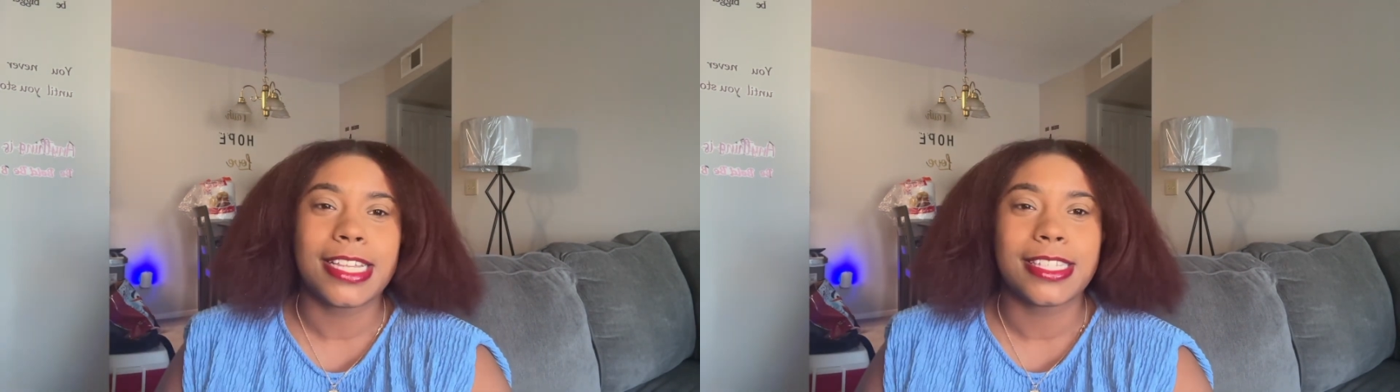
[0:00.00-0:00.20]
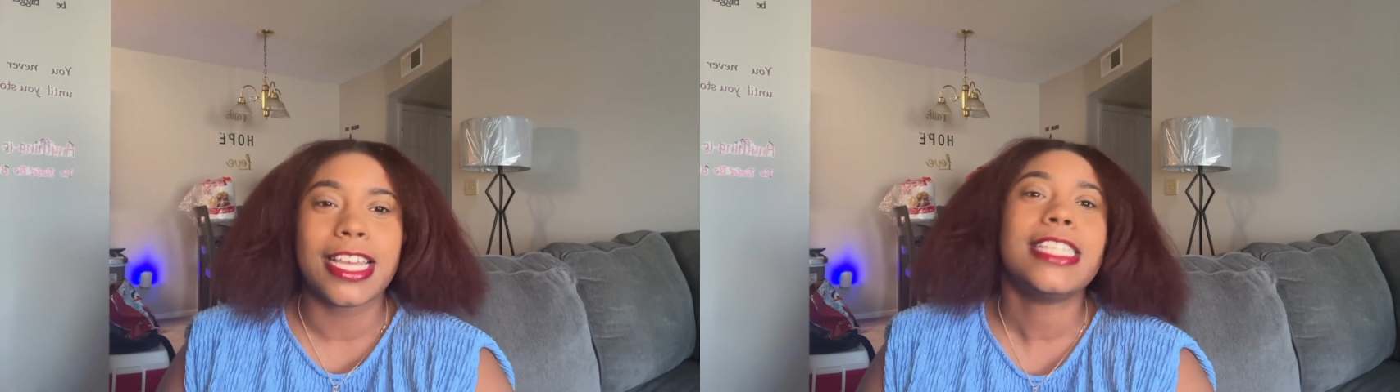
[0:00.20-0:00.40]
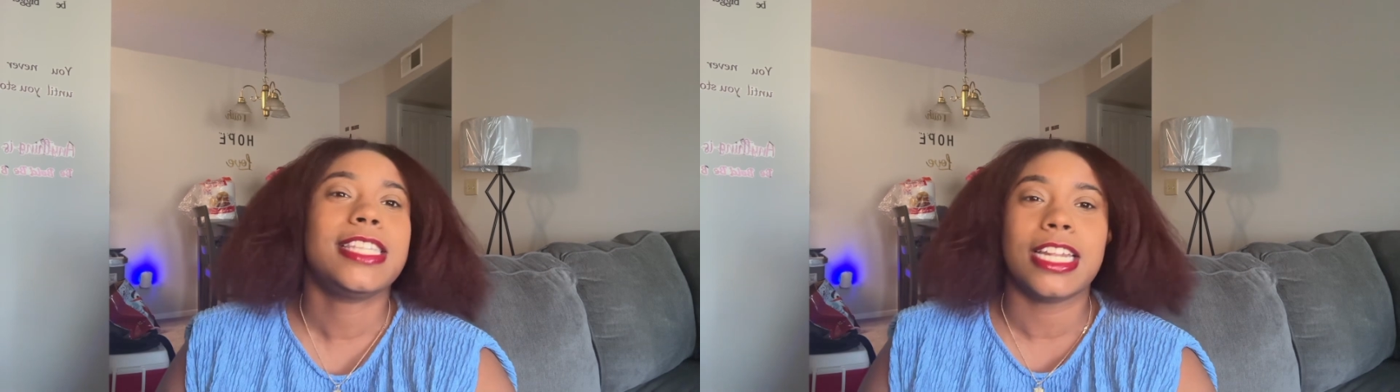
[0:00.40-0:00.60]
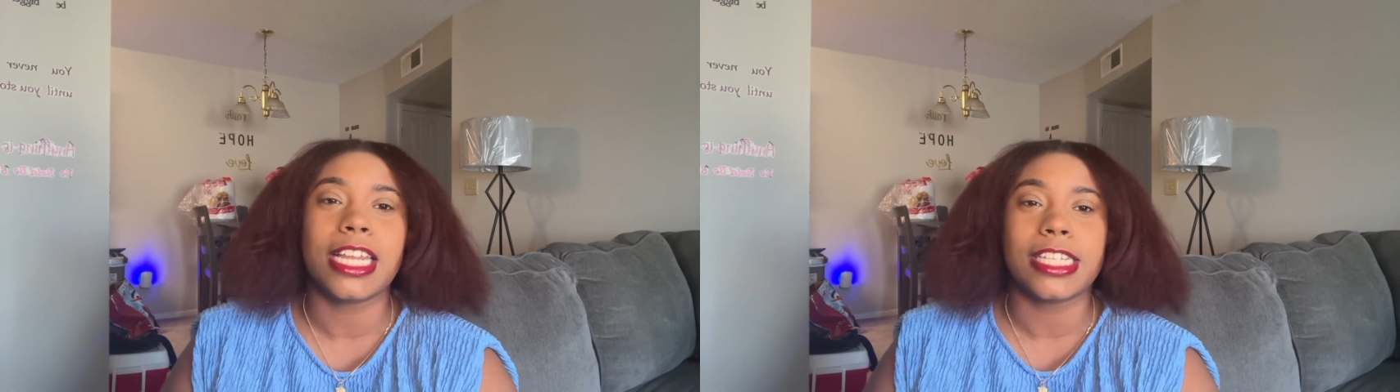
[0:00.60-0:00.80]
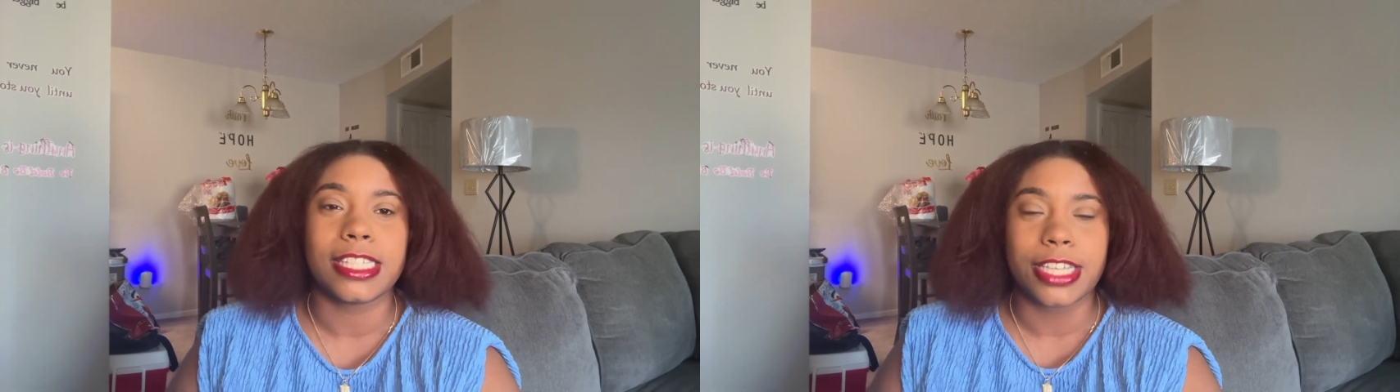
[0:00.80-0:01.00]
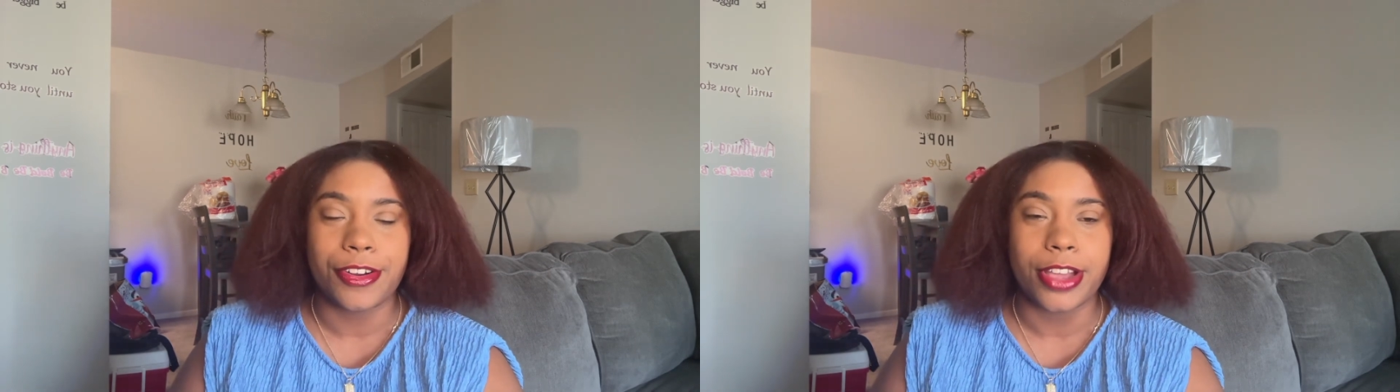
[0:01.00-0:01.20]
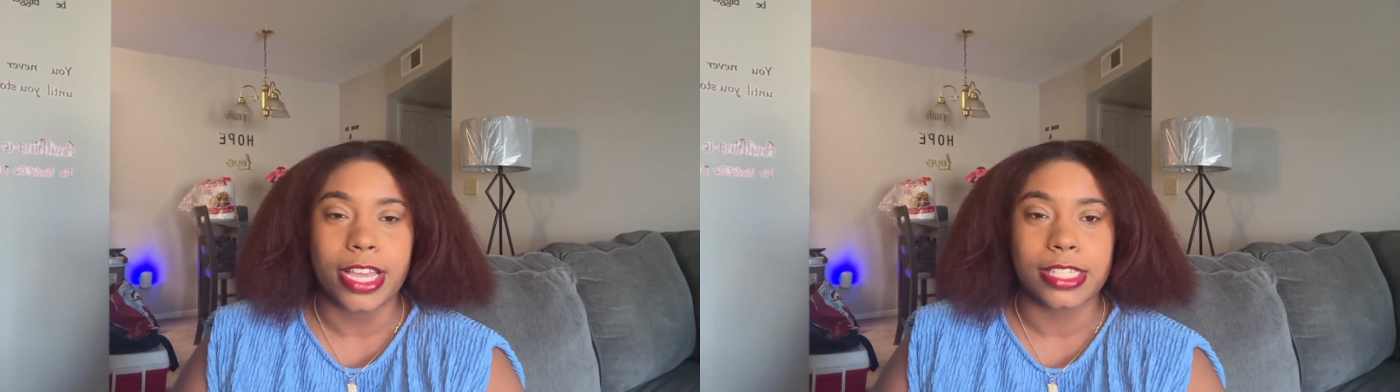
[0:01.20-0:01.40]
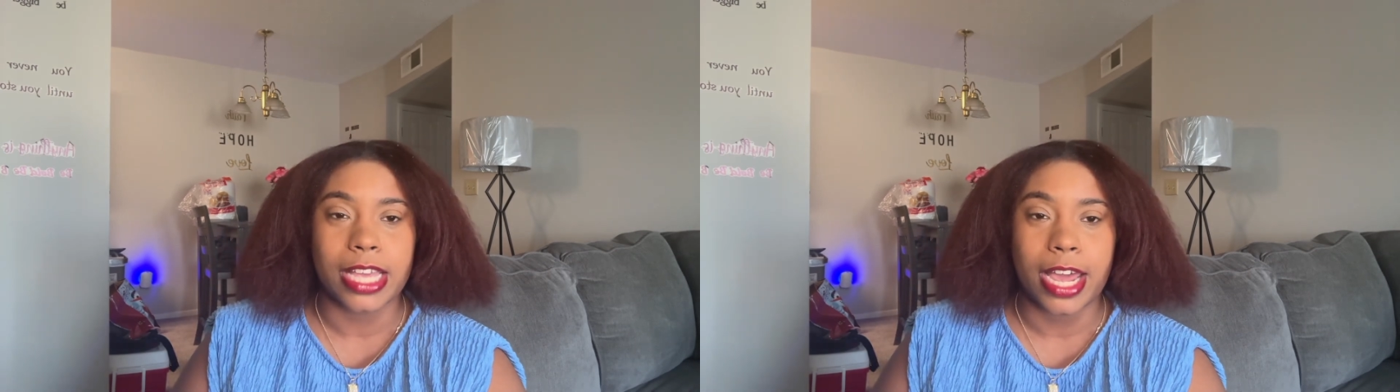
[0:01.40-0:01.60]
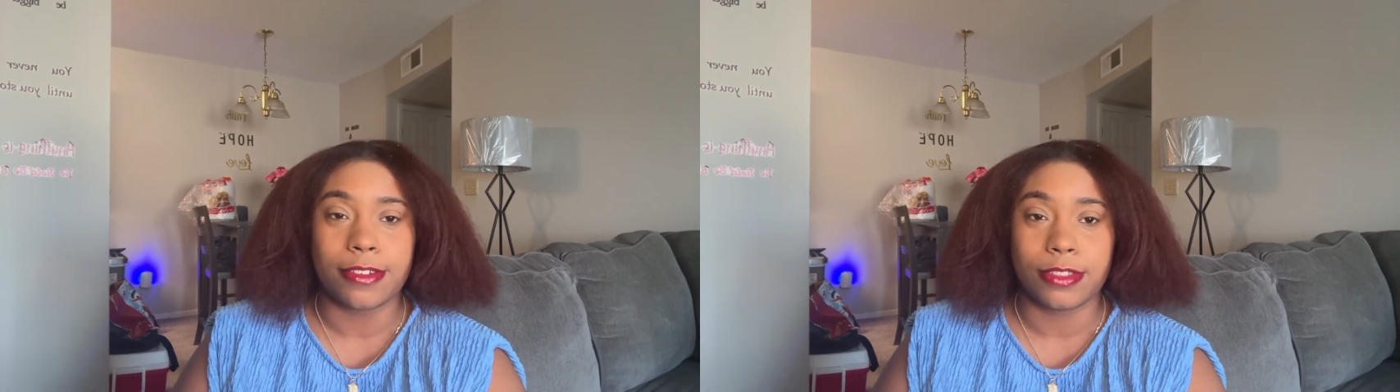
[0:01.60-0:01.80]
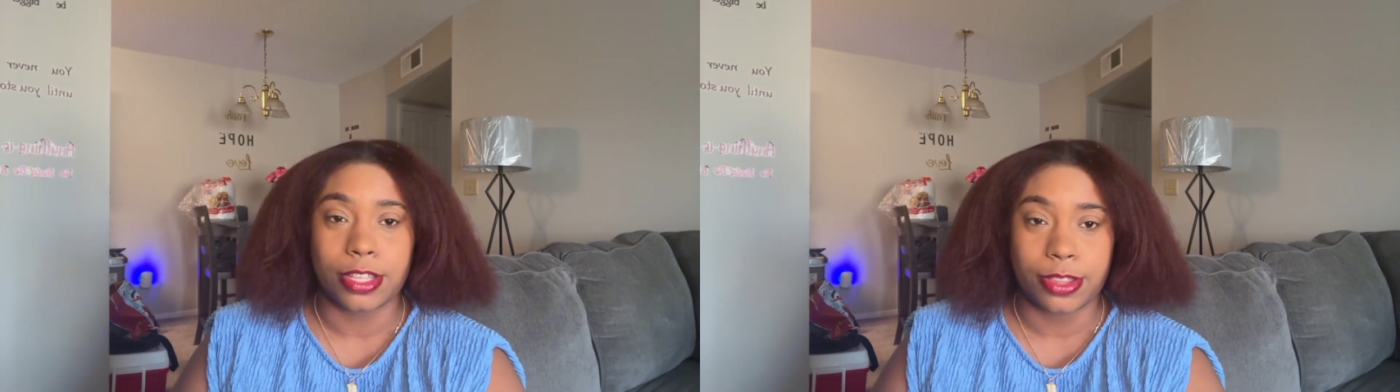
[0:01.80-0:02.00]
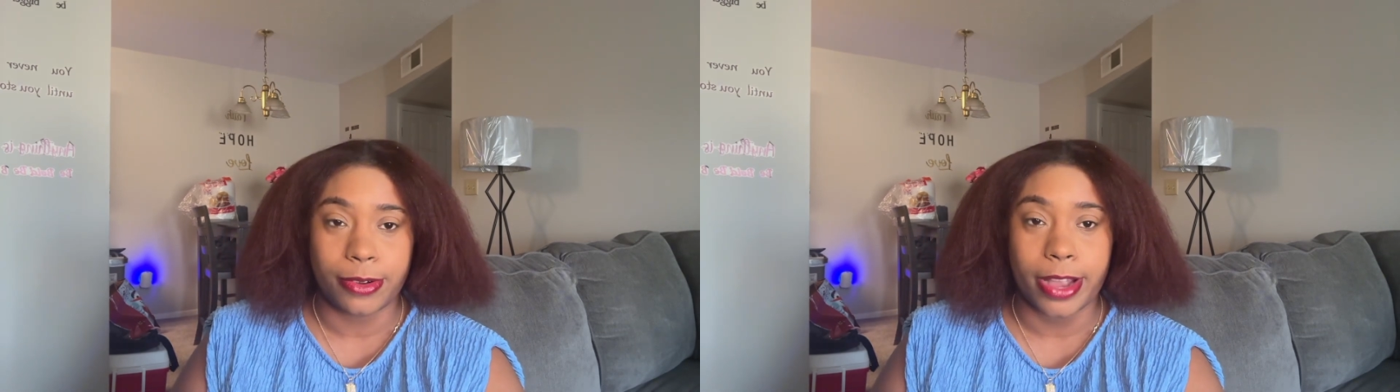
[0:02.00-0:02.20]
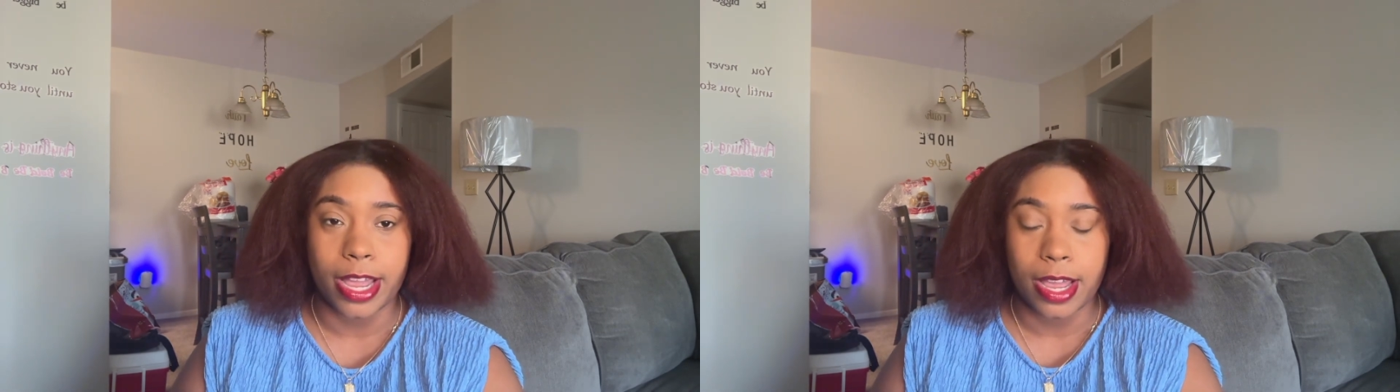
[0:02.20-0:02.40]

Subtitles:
It's the least serious out of the three.